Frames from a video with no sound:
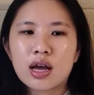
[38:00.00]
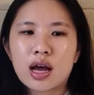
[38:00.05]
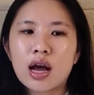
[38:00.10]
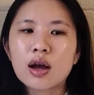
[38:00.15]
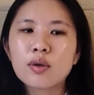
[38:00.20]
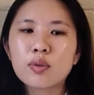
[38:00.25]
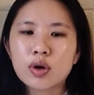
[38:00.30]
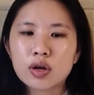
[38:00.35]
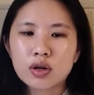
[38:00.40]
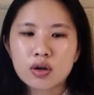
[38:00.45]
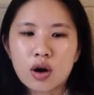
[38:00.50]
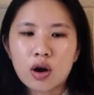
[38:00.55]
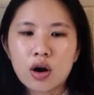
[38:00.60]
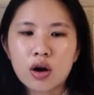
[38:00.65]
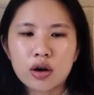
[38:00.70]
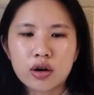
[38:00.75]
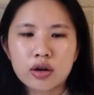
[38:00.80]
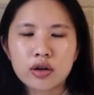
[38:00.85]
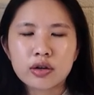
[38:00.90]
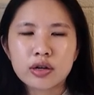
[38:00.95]
I work
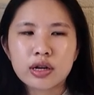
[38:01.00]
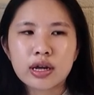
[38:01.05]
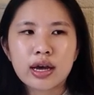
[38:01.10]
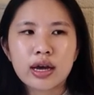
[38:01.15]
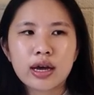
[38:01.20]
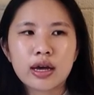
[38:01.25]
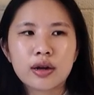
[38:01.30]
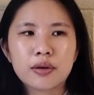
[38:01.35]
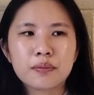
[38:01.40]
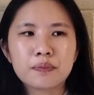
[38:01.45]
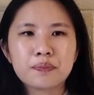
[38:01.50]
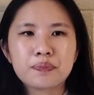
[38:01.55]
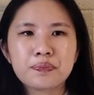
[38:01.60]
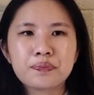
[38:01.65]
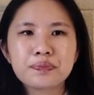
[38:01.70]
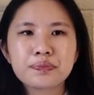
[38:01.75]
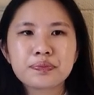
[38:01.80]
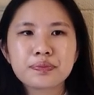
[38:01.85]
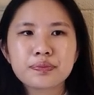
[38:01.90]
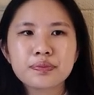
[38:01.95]
hard and
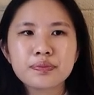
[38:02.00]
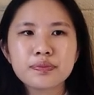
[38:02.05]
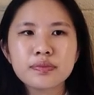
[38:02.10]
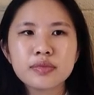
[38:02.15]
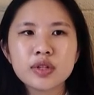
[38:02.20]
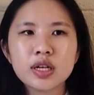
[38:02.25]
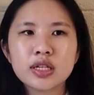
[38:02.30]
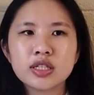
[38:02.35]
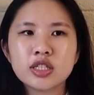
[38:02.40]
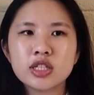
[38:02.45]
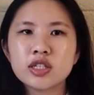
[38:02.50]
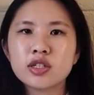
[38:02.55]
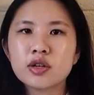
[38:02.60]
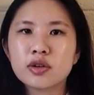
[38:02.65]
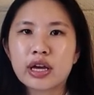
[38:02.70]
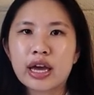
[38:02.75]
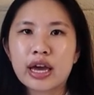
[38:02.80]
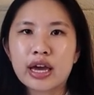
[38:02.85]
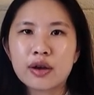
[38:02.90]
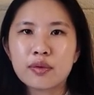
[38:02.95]
she's
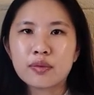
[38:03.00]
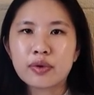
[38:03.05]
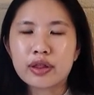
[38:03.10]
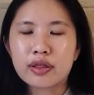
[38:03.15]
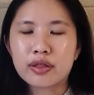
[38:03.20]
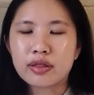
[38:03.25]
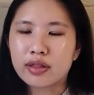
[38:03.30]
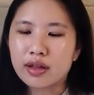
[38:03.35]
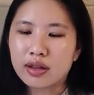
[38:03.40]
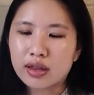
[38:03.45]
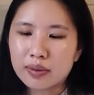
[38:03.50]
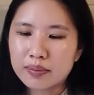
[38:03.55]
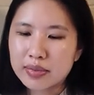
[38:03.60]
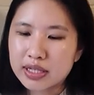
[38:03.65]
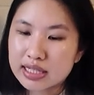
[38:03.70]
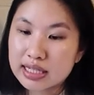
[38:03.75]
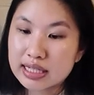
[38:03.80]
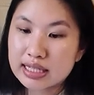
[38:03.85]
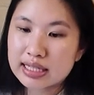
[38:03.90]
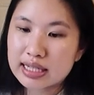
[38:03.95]
okay with the
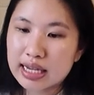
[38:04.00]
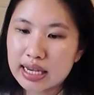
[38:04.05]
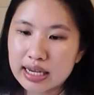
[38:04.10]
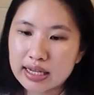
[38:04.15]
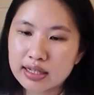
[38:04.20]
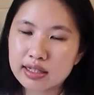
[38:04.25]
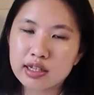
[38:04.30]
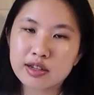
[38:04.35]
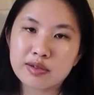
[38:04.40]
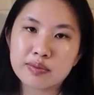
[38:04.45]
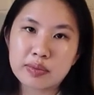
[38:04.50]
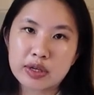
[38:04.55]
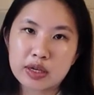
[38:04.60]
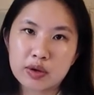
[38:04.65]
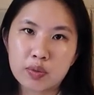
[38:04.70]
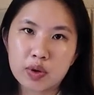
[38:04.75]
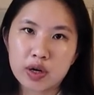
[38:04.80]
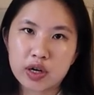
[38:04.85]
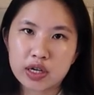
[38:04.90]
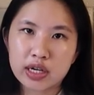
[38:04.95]
limited days of me
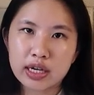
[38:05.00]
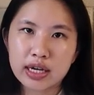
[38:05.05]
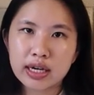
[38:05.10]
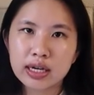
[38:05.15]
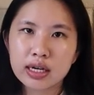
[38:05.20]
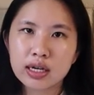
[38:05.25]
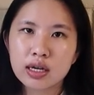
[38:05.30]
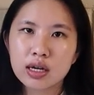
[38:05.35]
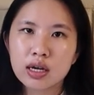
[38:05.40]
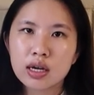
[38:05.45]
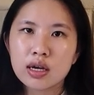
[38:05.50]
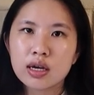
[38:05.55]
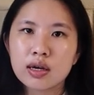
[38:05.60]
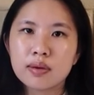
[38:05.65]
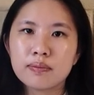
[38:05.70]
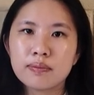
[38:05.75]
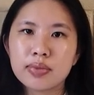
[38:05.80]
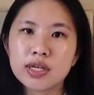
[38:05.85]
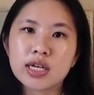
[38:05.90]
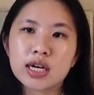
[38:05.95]
working
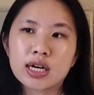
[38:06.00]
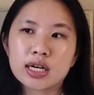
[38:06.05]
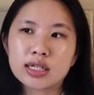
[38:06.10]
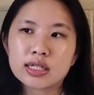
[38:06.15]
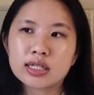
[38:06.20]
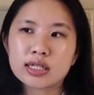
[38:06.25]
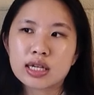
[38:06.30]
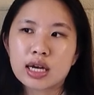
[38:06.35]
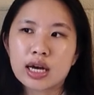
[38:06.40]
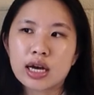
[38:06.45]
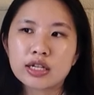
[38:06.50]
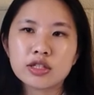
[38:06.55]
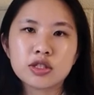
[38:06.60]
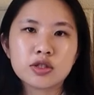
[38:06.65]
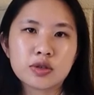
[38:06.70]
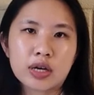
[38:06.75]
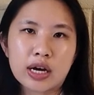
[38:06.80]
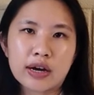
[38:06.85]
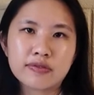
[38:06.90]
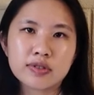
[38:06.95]
because I do
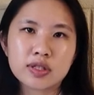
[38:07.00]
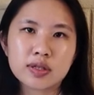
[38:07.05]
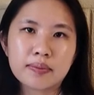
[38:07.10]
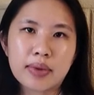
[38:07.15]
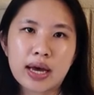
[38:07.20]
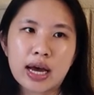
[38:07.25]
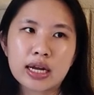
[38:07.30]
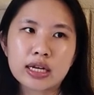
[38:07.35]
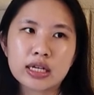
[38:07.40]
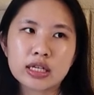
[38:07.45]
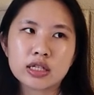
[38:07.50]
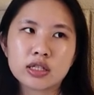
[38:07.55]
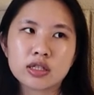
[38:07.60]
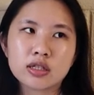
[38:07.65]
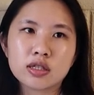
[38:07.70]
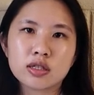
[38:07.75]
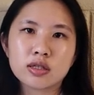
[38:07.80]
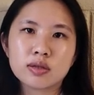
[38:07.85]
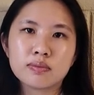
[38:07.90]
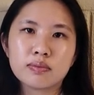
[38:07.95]
have to
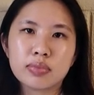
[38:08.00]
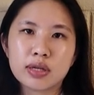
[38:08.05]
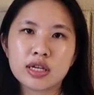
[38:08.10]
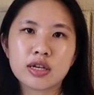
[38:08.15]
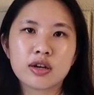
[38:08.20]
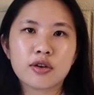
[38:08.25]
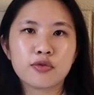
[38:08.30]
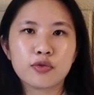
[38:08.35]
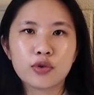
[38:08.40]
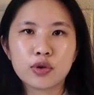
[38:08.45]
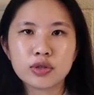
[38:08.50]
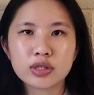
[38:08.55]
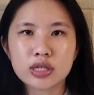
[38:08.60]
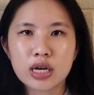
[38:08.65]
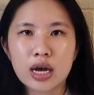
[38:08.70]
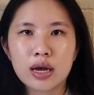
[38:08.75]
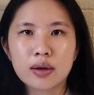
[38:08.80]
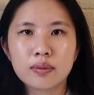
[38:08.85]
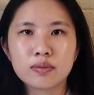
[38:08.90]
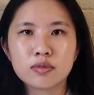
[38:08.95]
manage being a
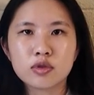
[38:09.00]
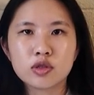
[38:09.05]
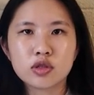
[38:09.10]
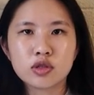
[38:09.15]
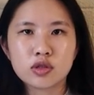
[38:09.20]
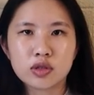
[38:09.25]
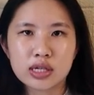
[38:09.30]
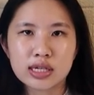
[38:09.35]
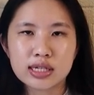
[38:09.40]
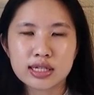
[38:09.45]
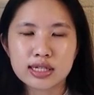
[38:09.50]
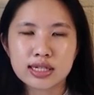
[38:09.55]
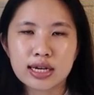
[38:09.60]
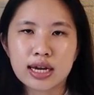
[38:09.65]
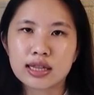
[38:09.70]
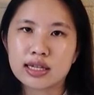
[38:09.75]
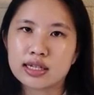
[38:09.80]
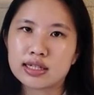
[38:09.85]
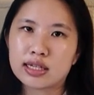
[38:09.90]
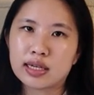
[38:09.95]
full-time student
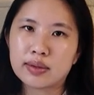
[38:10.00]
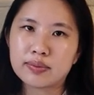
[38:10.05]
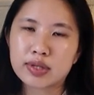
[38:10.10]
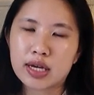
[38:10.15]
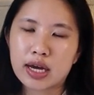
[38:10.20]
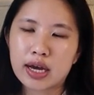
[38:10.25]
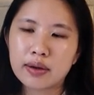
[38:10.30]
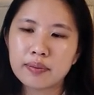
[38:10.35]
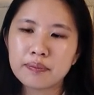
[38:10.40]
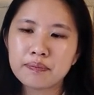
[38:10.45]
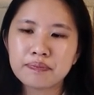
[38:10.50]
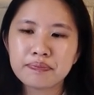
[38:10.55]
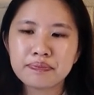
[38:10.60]
at the same time.